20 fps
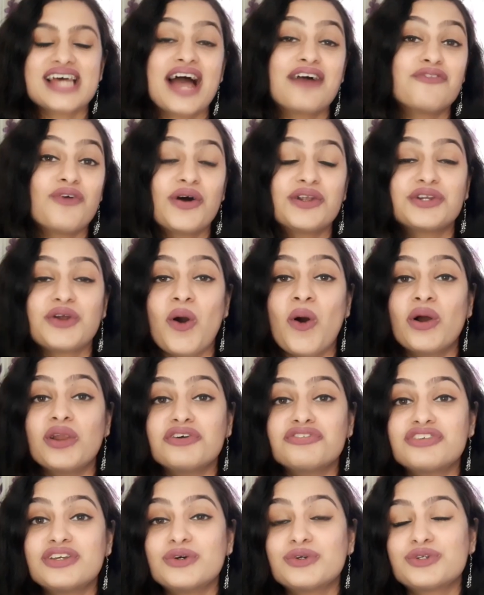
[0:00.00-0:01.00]
I want all
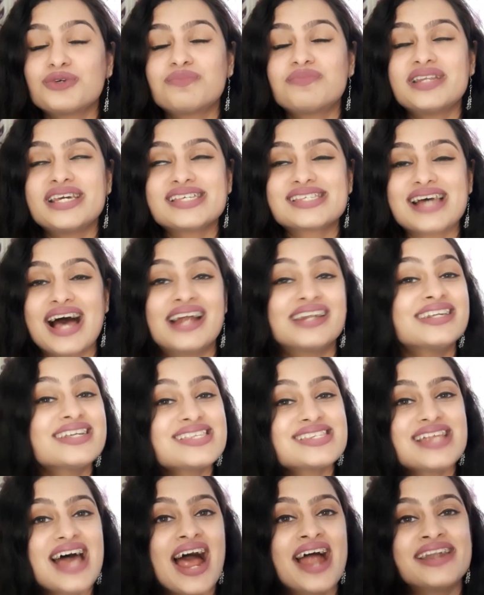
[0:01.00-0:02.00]
of you to please
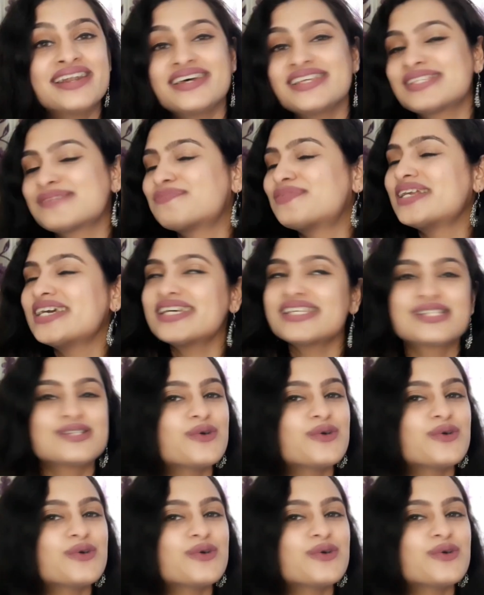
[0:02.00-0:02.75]
understand is, please